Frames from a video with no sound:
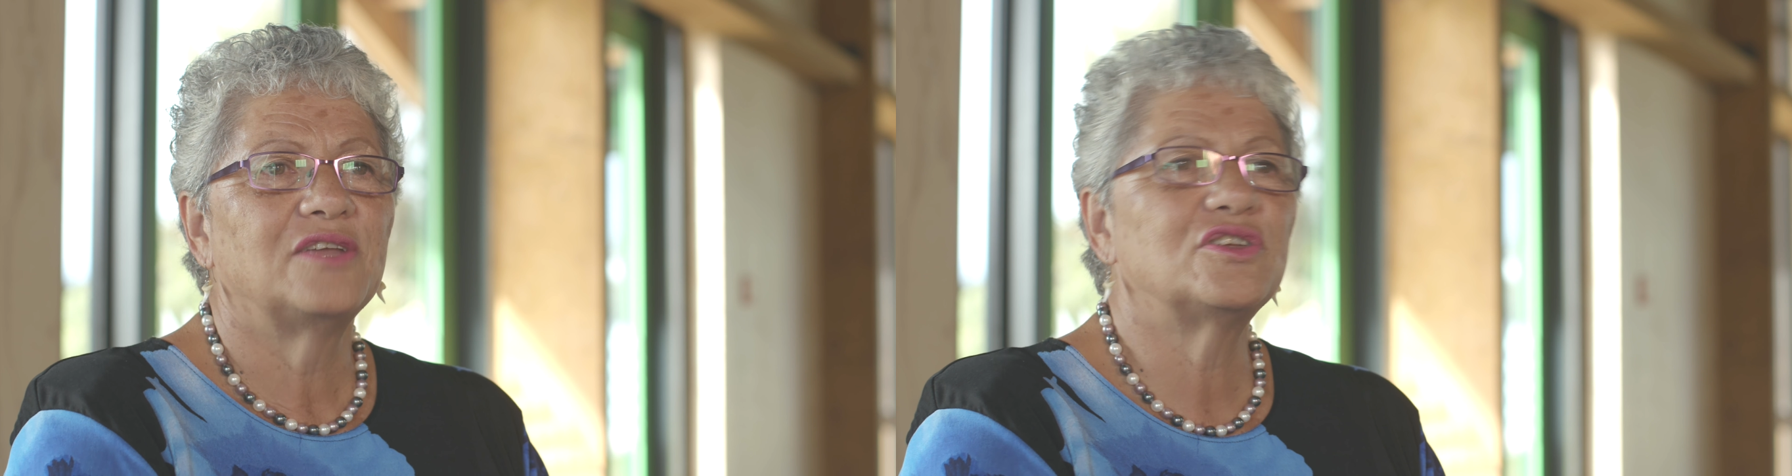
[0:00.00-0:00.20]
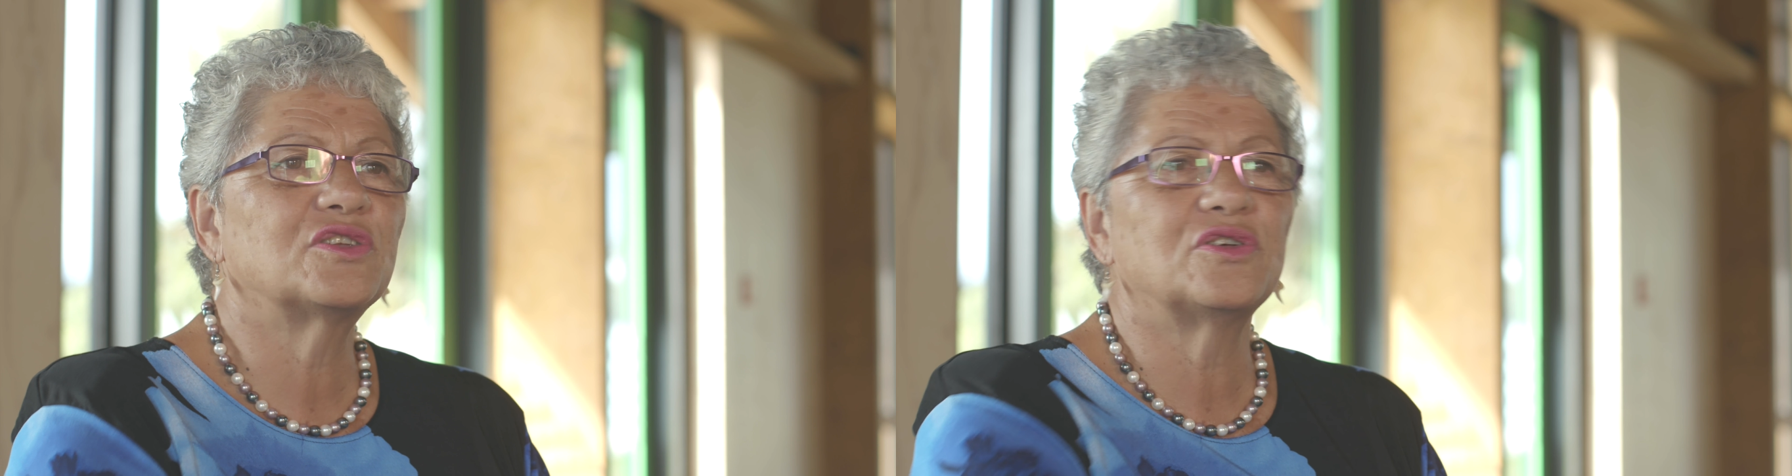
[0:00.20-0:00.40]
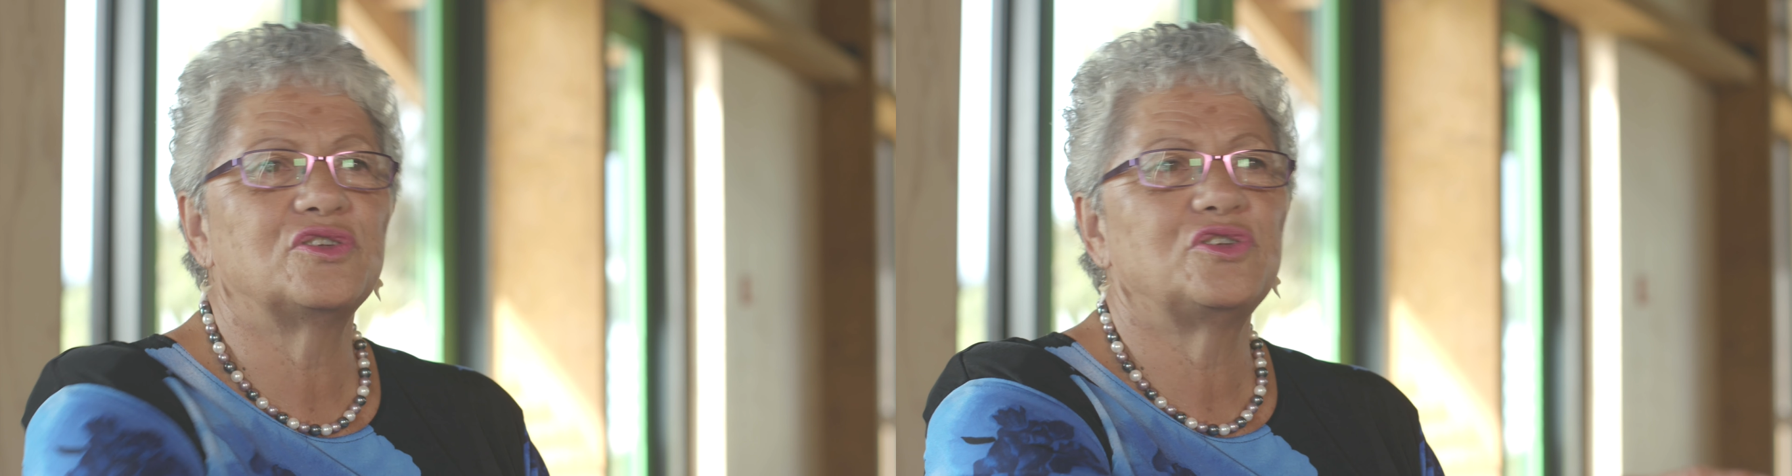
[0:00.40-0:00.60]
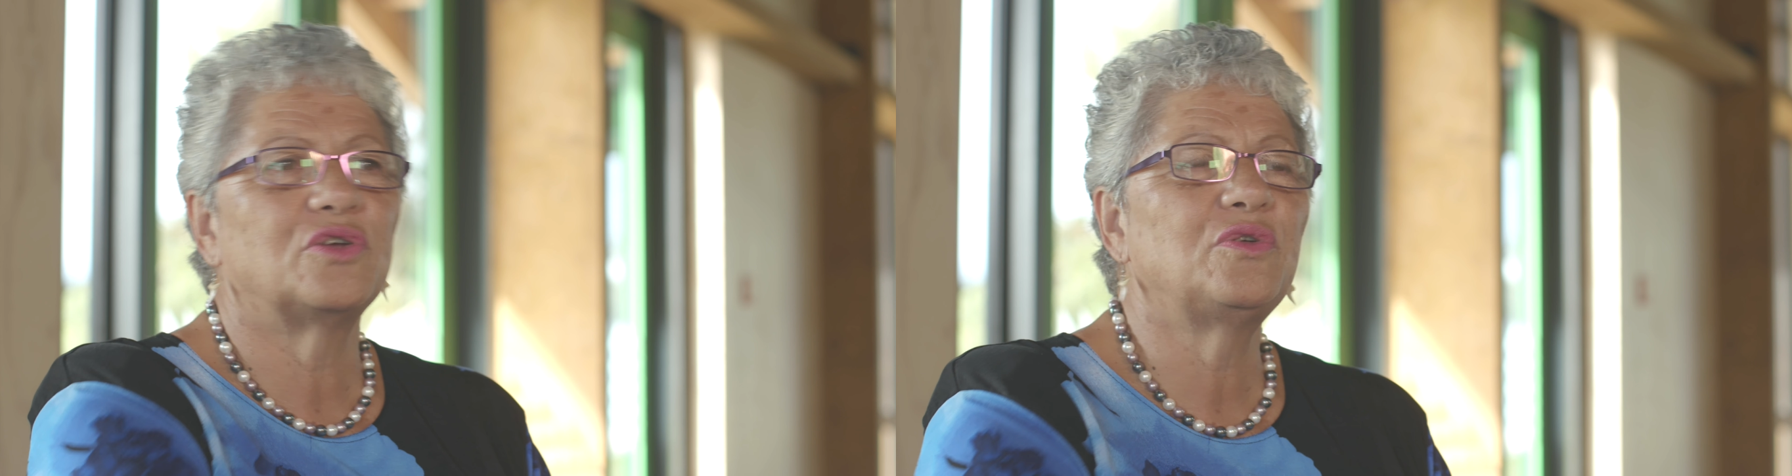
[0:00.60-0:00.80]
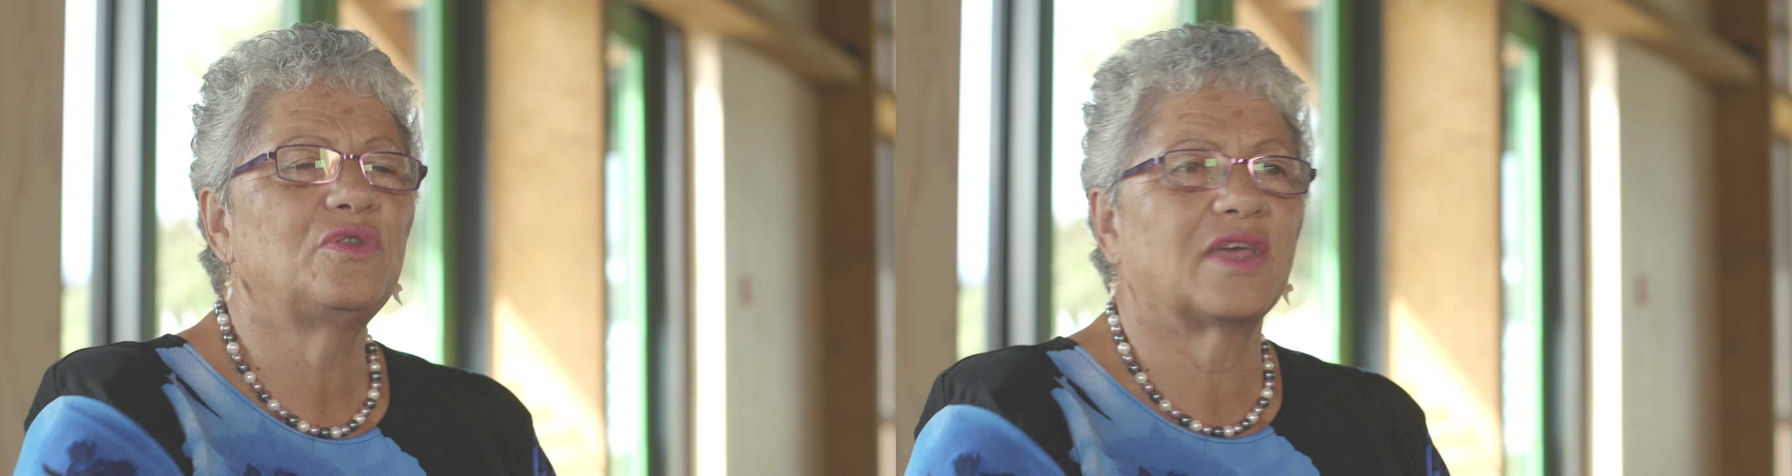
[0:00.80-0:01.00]
Just because
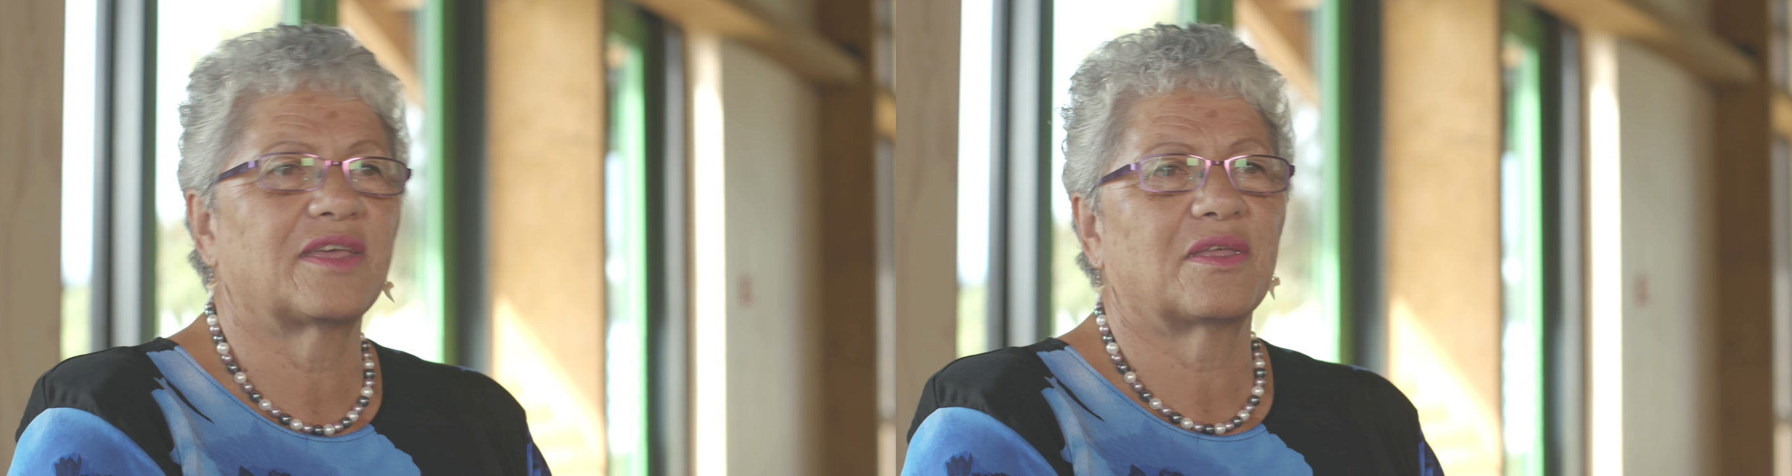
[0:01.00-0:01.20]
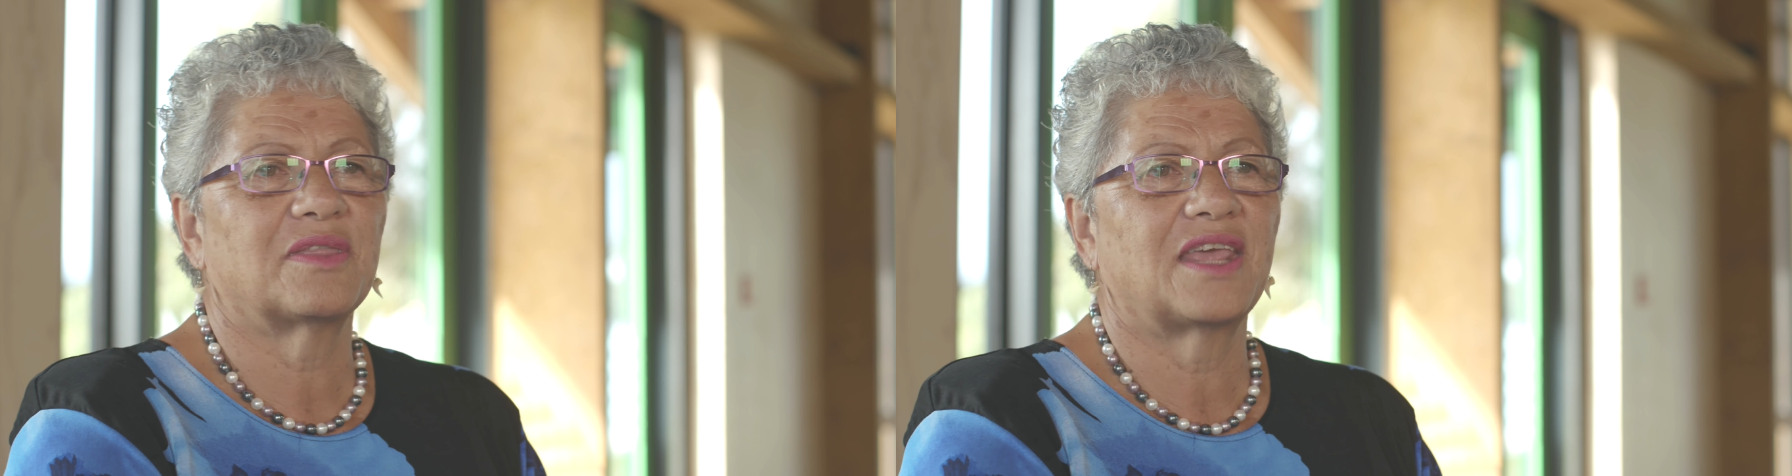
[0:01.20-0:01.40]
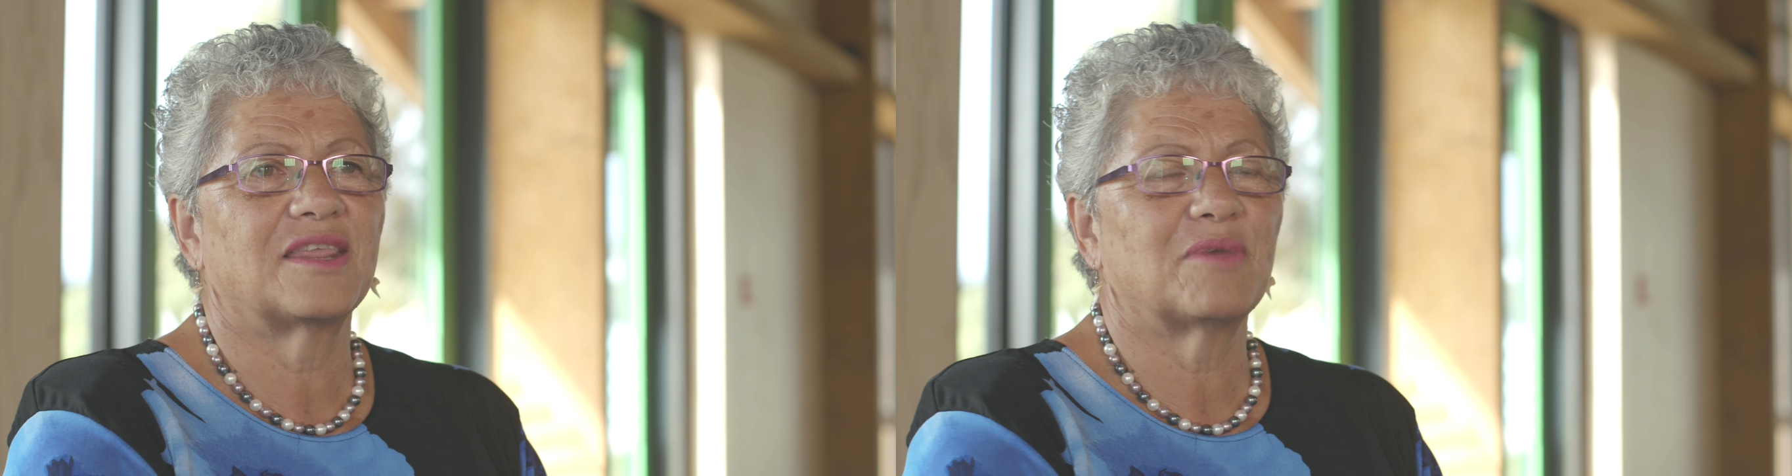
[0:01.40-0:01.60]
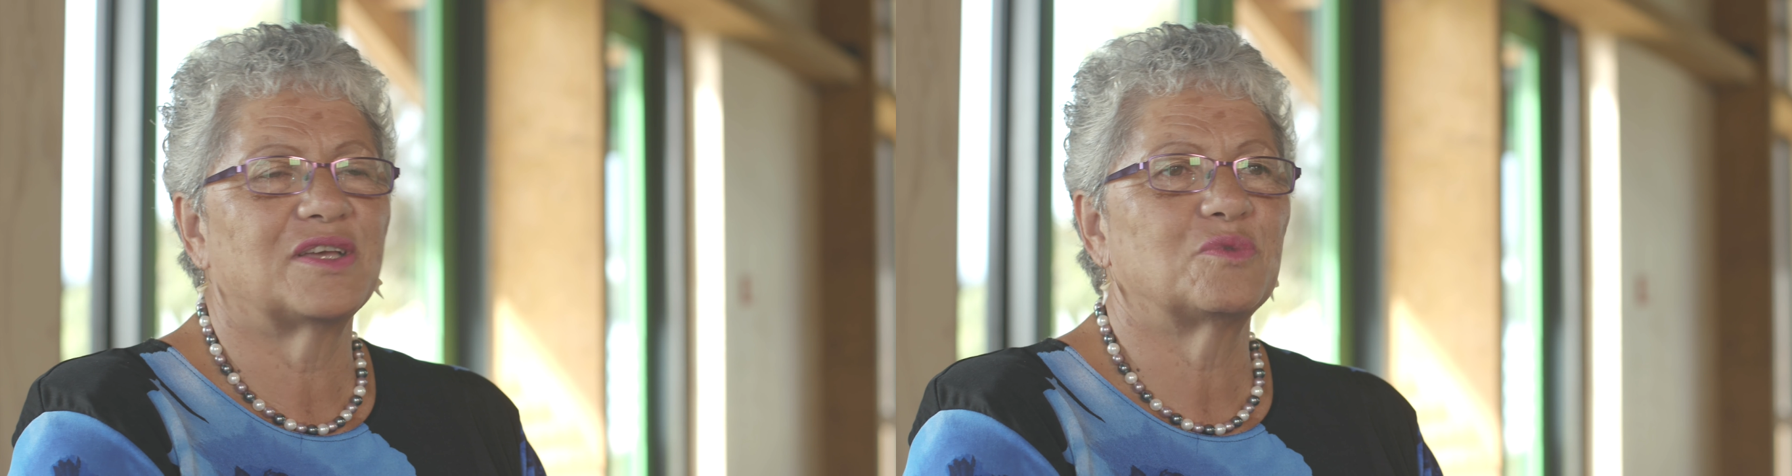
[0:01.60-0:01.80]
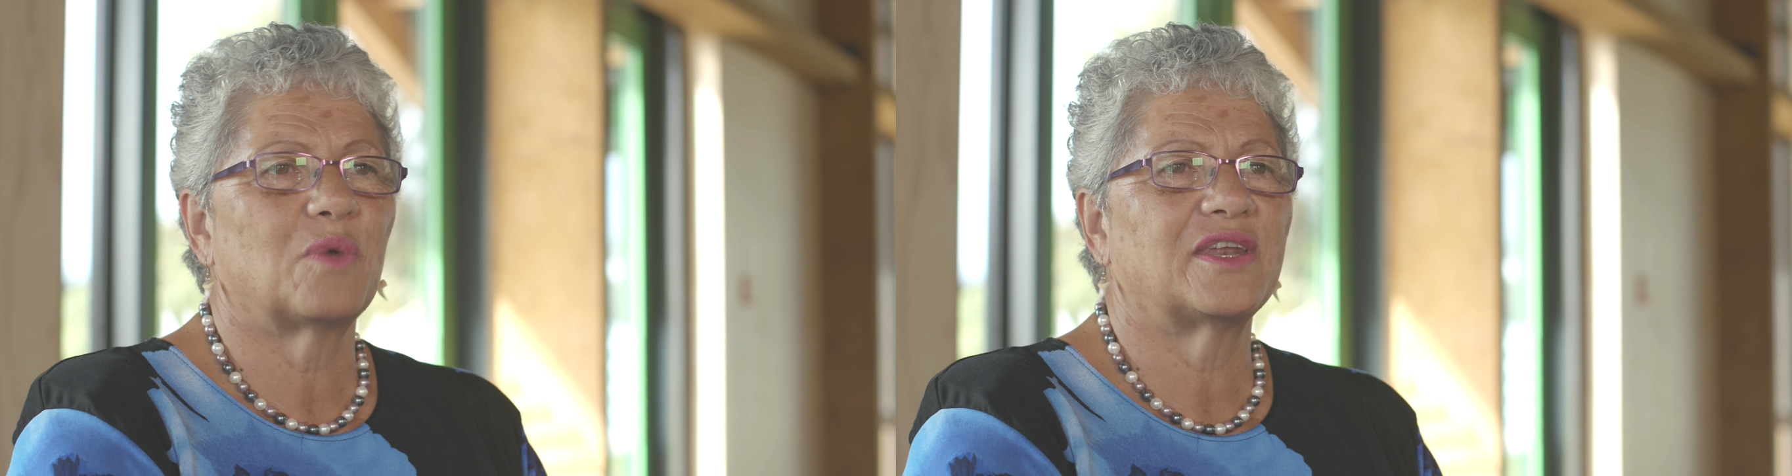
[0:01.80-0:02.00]
you think that they're the
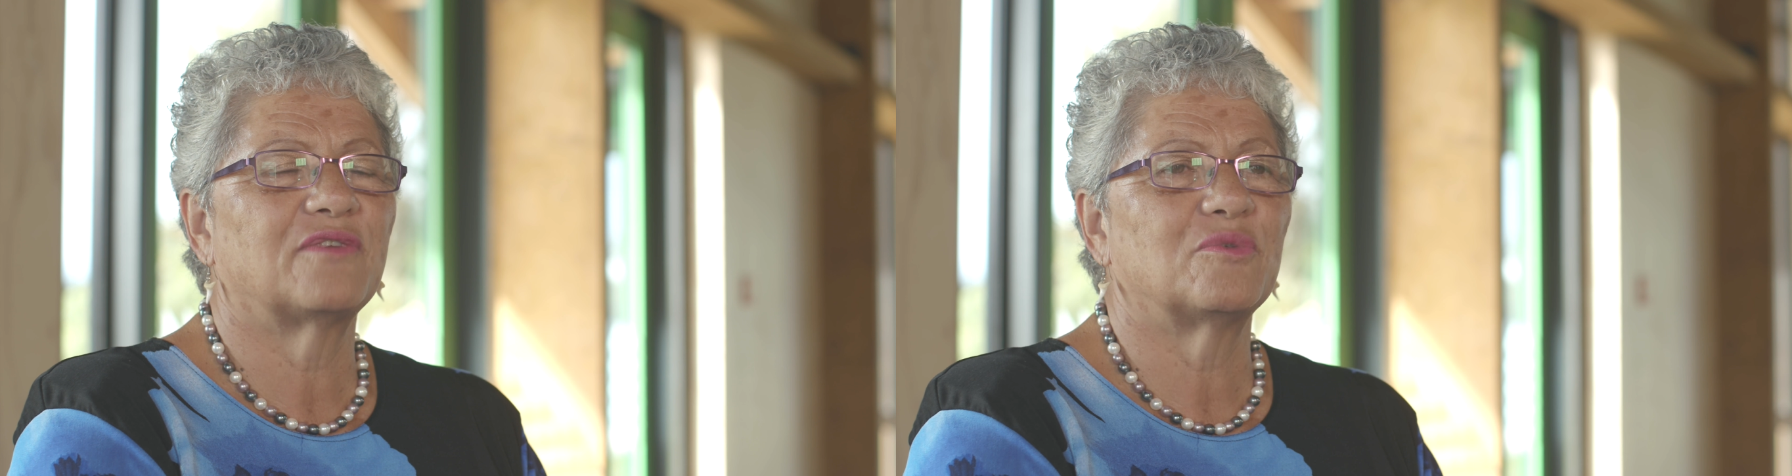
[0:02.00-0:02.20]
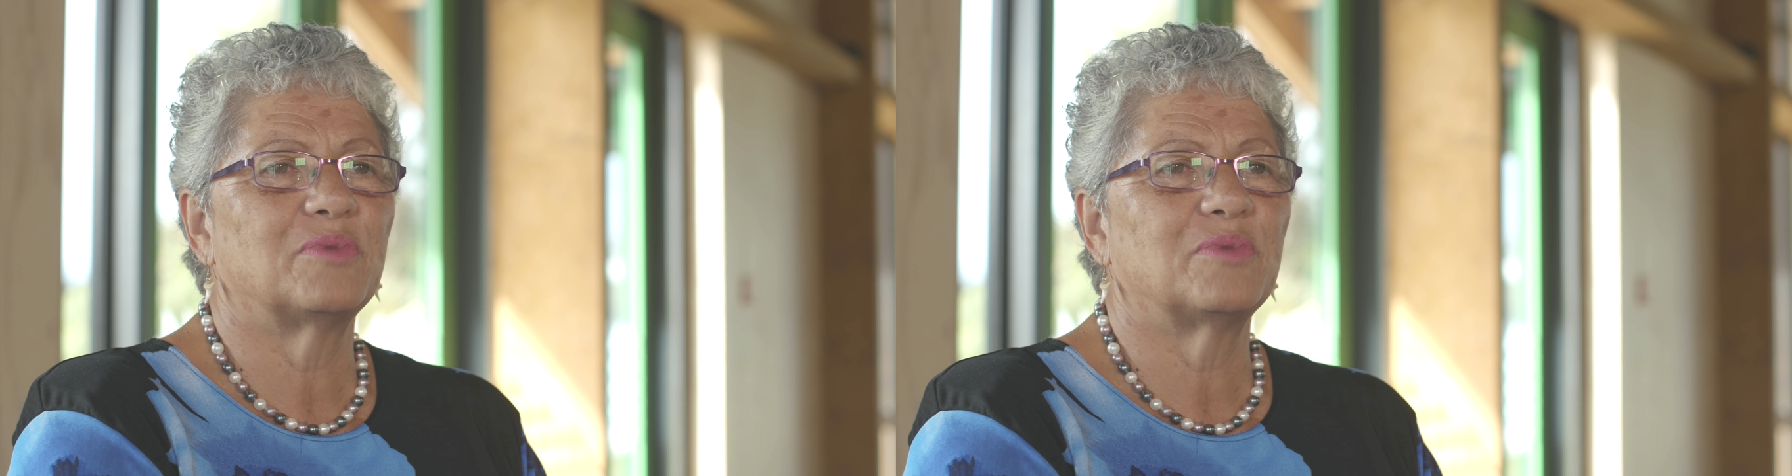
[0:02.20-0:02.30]
most wonderful